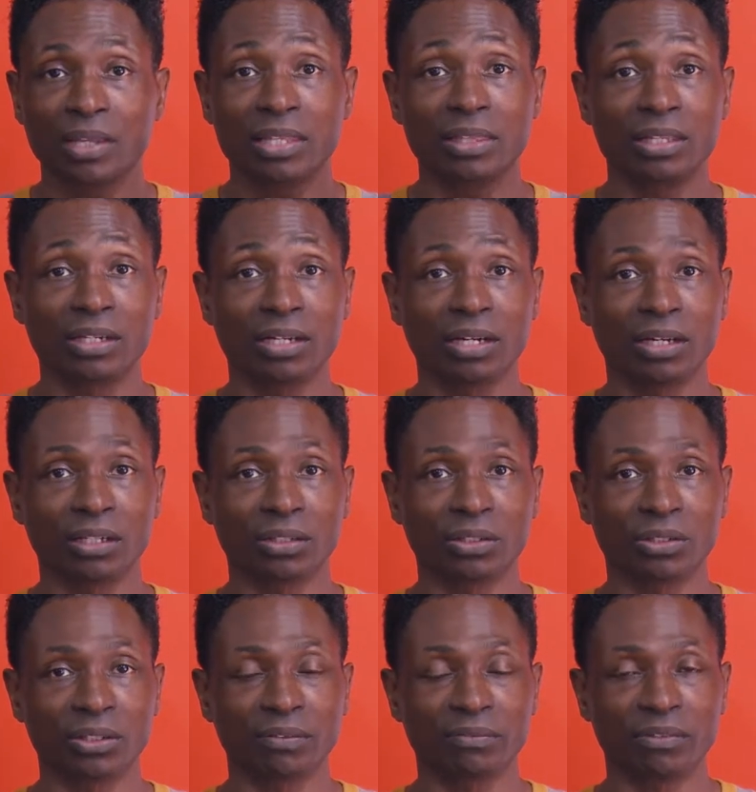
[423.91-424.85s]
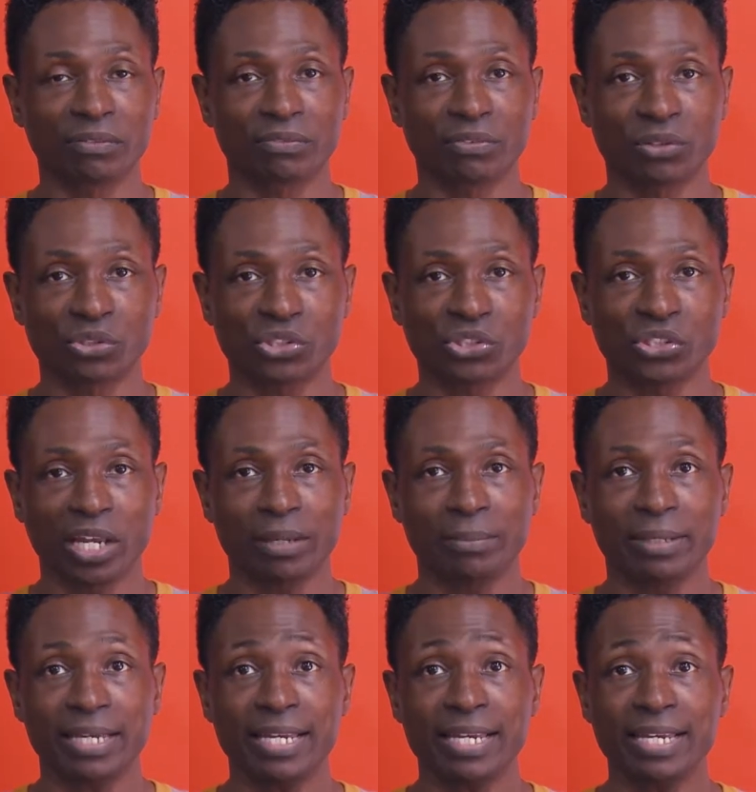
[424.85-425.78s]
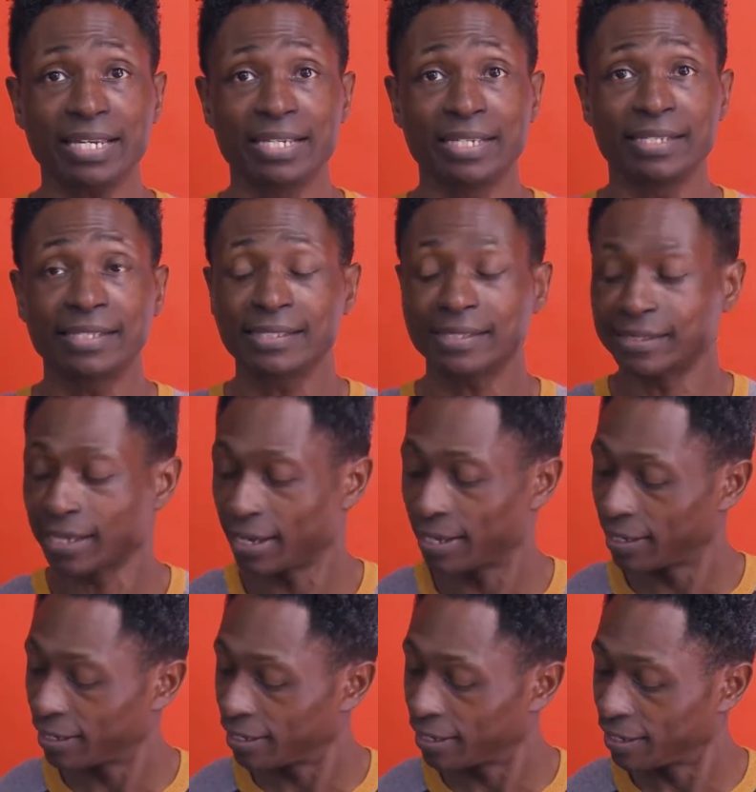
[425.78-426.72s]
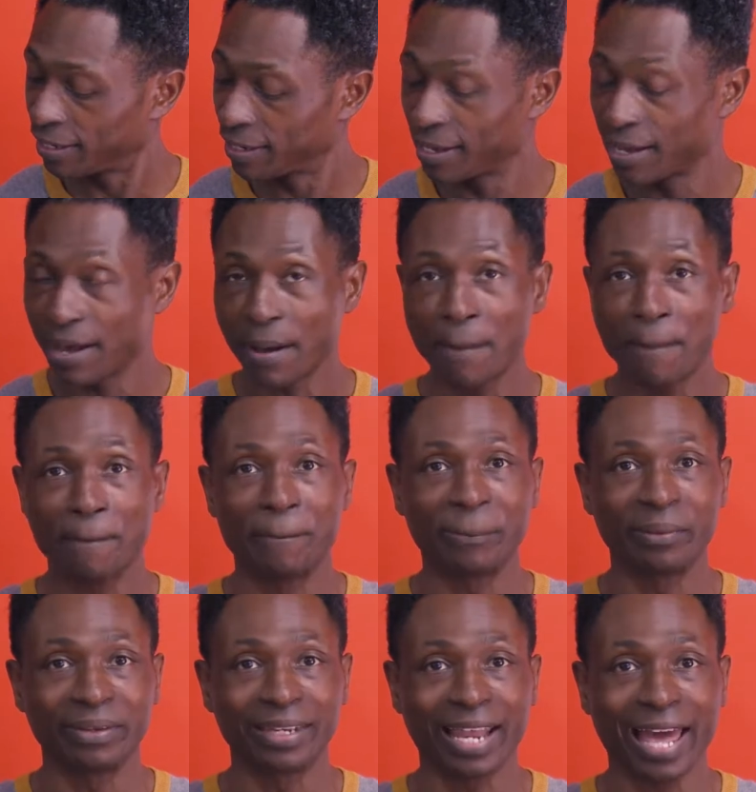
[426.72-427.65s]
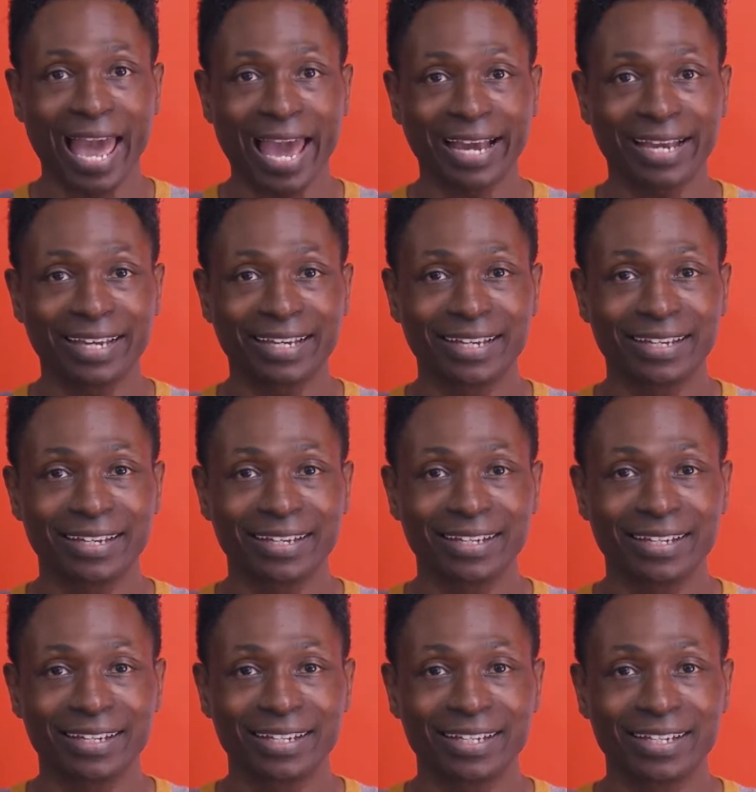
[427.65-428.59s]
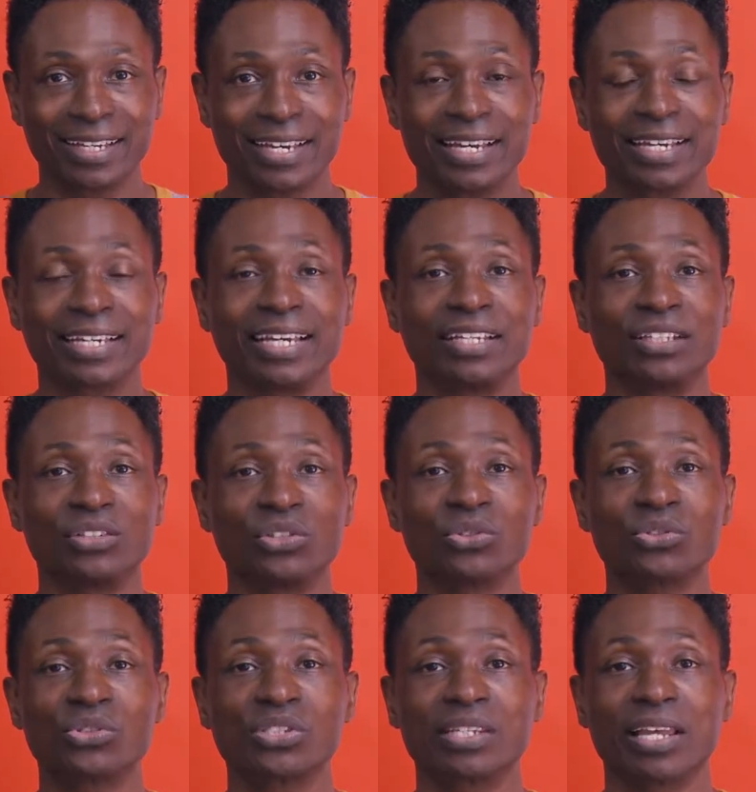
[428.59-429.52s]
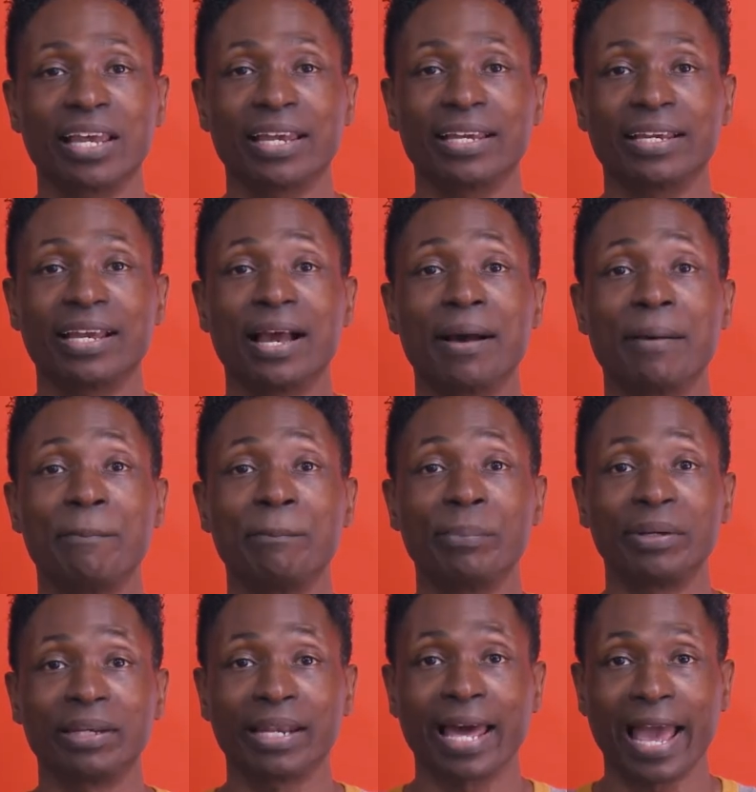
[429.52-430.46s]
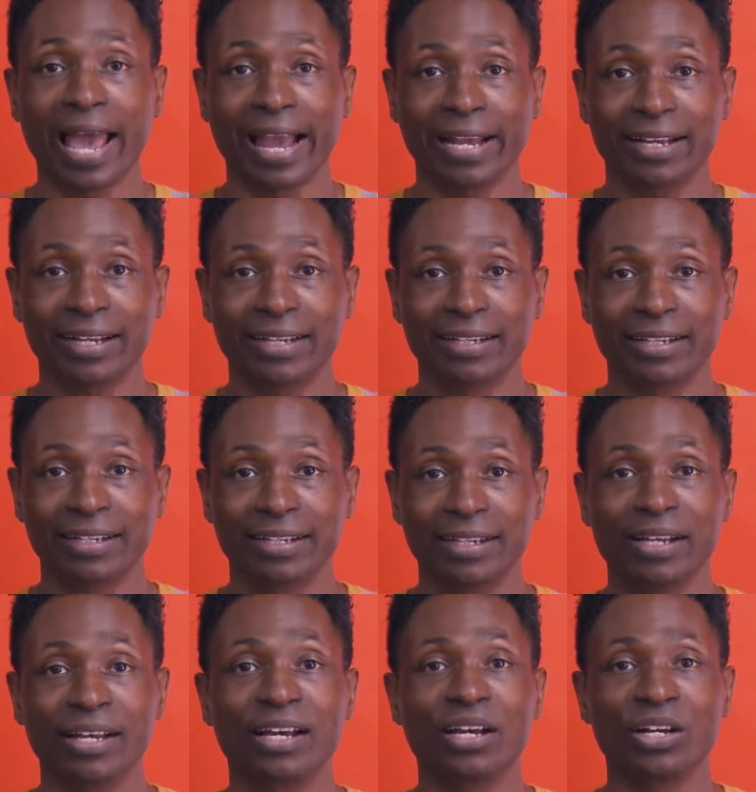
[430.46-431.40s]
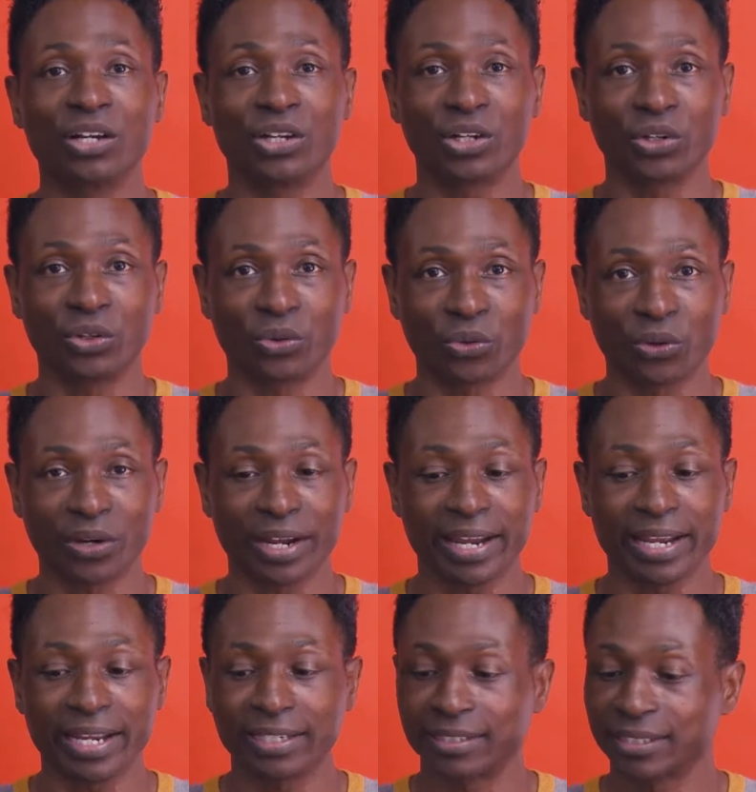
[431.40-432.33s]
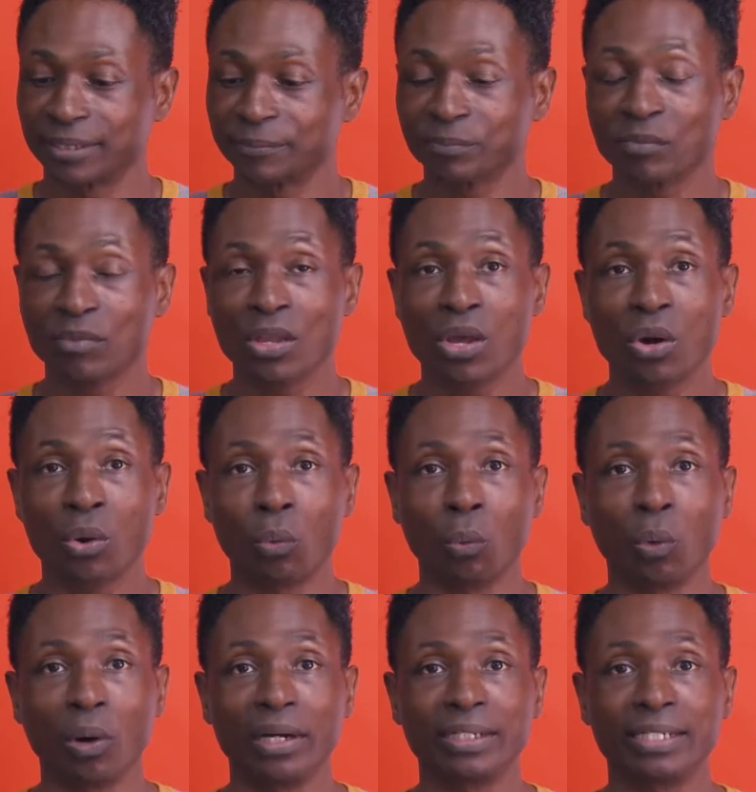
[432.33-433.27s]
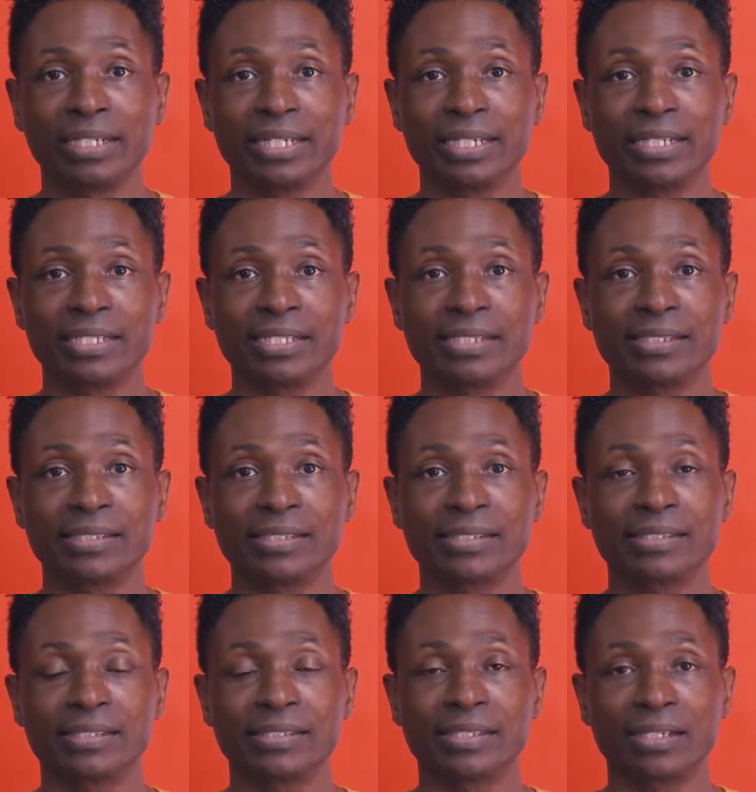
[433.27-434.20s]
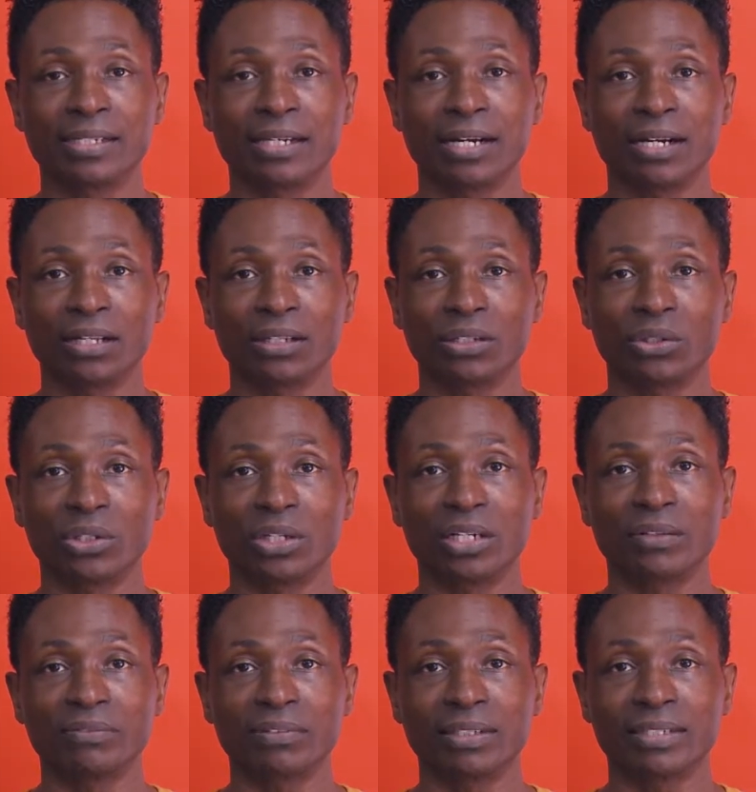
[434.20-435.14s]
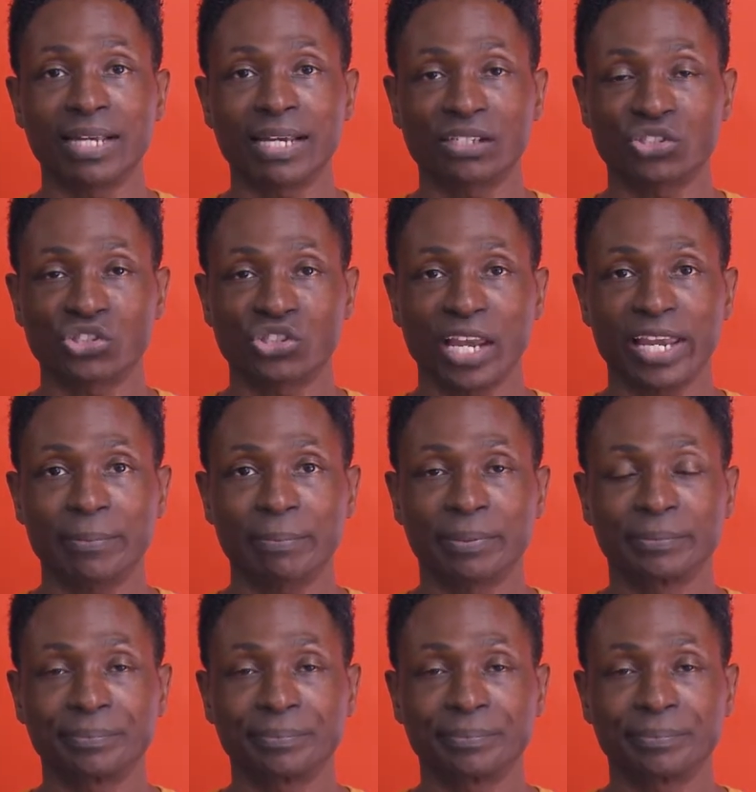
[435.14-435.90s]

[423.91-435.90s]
The color of the first shape is black. Can you say black? Great. What is the color of the next shape?